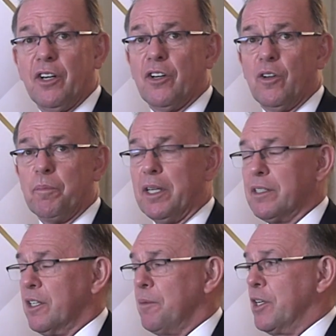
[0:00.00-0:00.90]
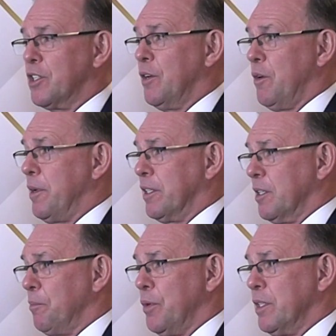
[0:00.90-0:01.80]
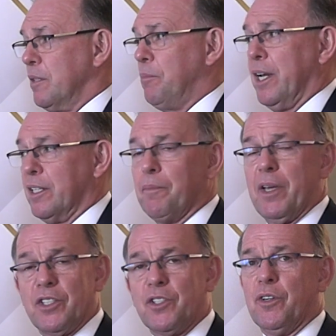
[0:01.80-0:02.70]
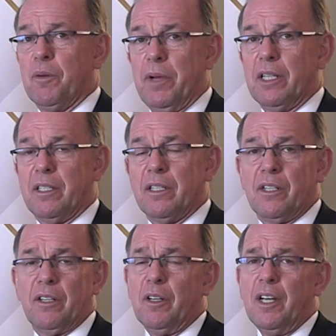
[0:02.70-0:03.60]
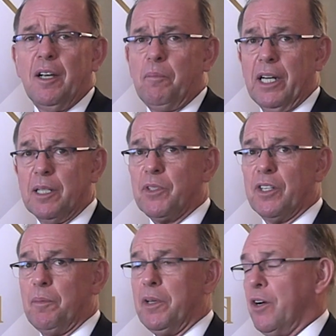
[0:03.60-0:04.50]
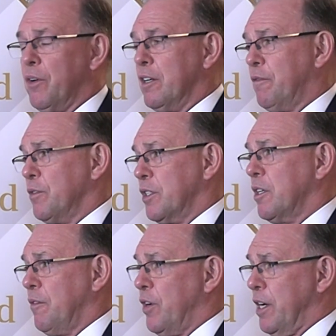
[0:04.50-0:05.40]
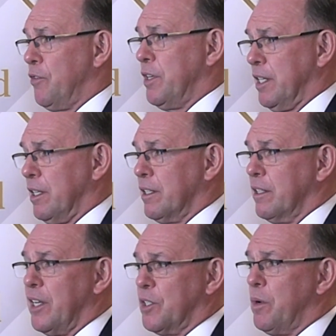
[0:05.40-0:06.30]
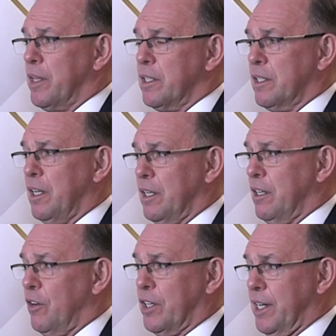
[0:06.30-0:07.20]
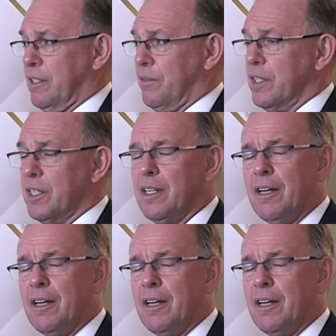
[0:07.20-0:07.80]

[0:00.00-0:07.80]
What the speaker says: Gold melts at a much lower melting point, and platinum, they just couldn't melt it. So platinum's only been around for just over 100 years, and that's why there's a lot less of it.